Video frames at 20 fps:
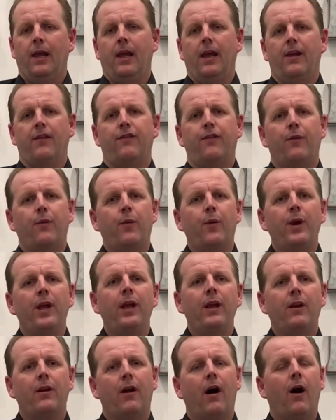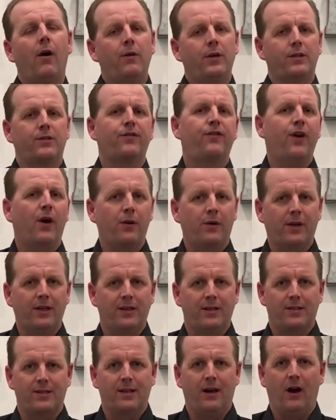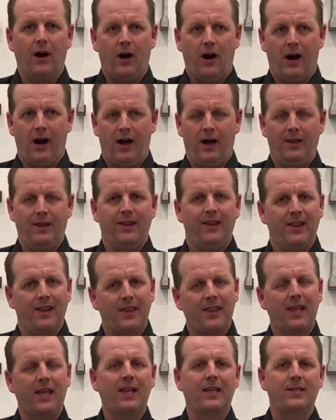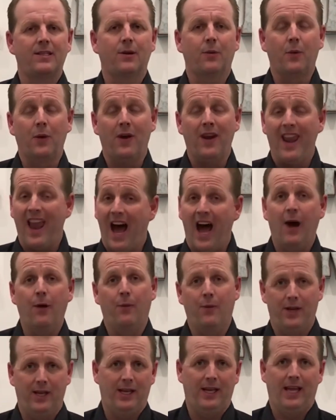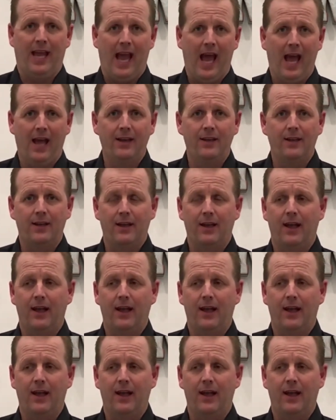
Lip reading: If we are always focused on the things that we're not winning at,